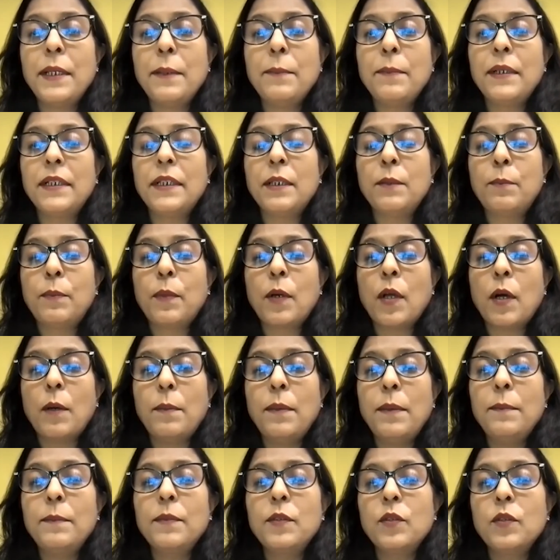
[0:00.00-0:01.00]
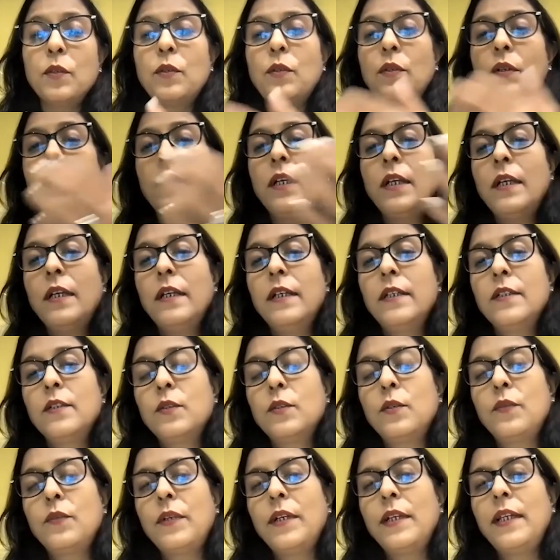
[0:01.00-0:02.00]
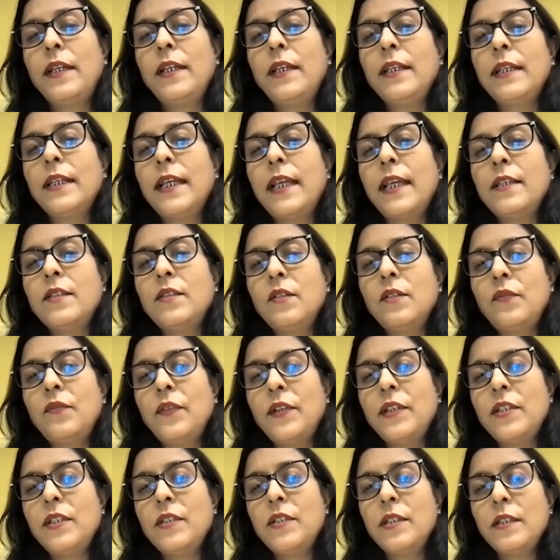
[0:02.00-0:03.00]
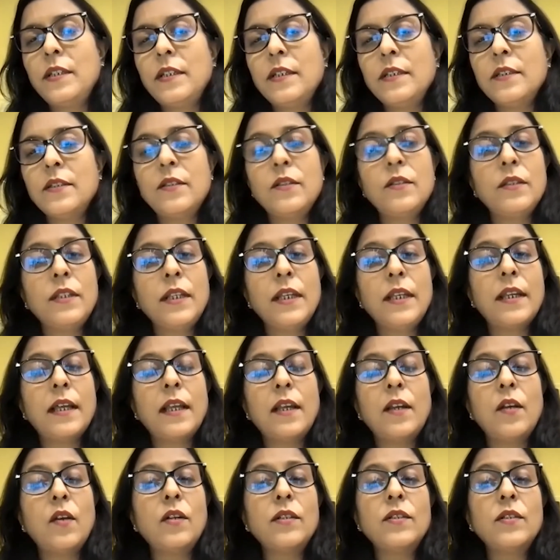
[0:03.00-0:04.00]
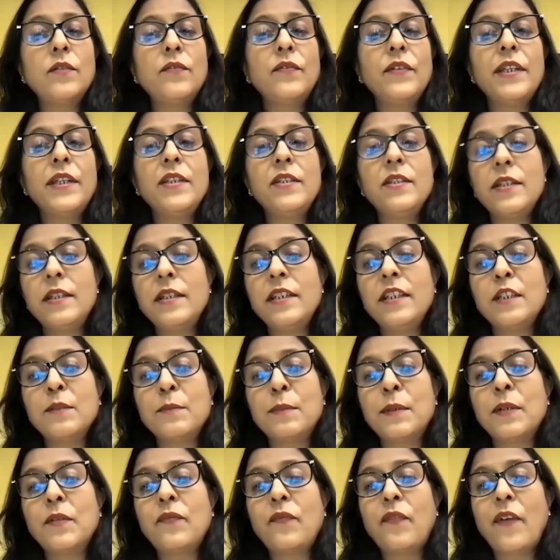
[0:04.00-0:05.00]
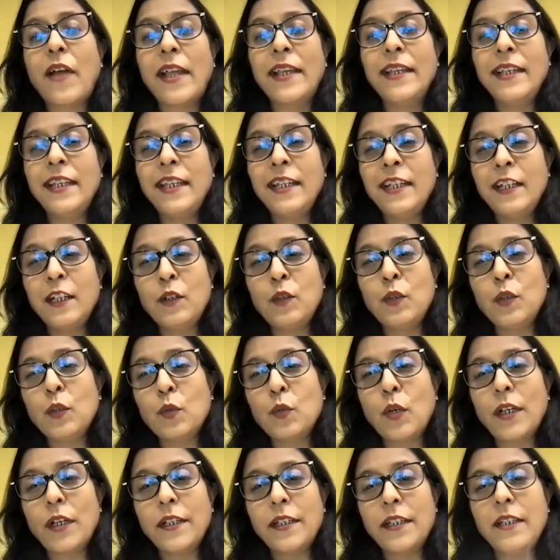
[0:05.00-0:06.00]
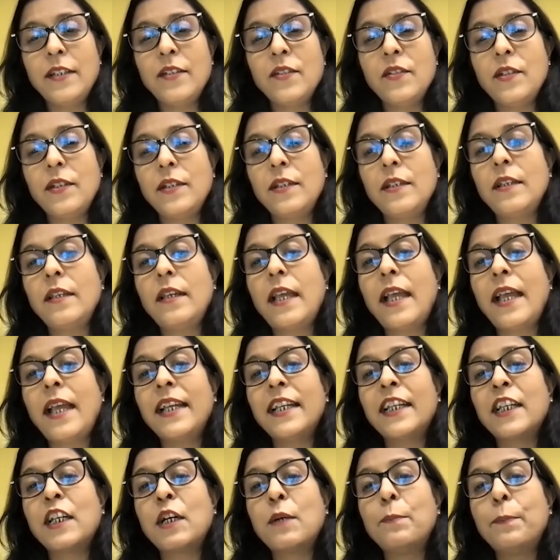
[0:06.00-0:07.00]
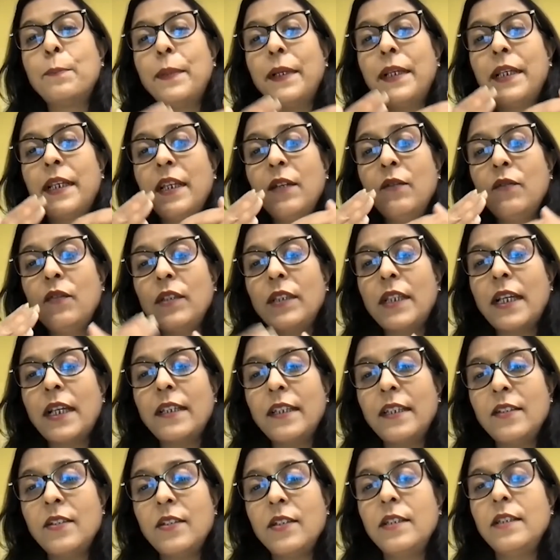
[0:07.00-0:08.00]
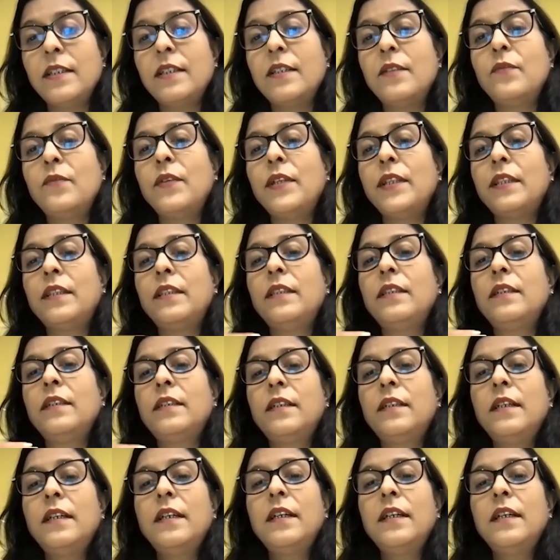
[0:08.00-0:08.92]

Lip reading: But the problem, so in case of engineers, there are lots of engineers, but finding a good quality engineer and competing for that engineer with the